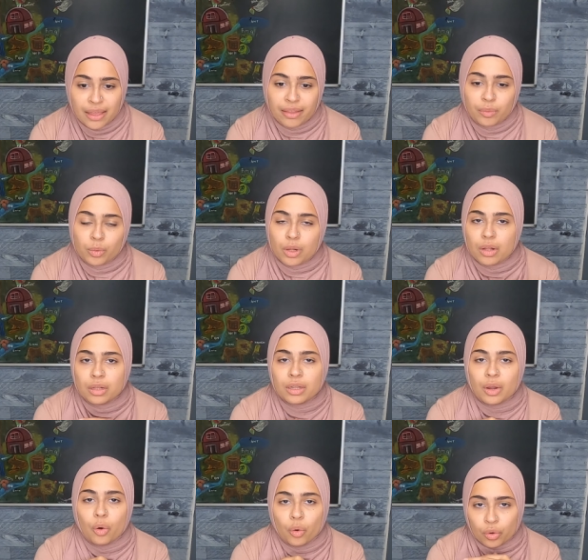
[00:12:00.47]
Then we'll
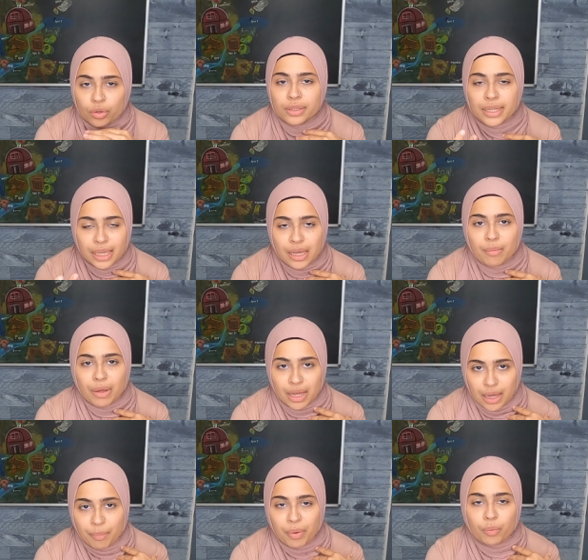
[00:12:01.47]
orally come
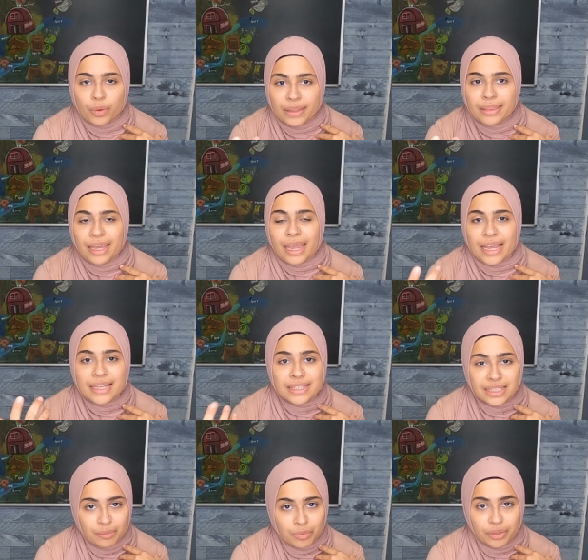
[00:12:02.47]
up with a
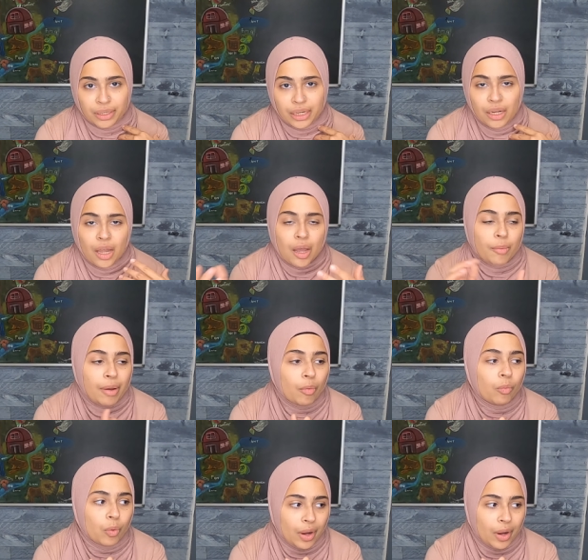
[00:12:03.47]
summary about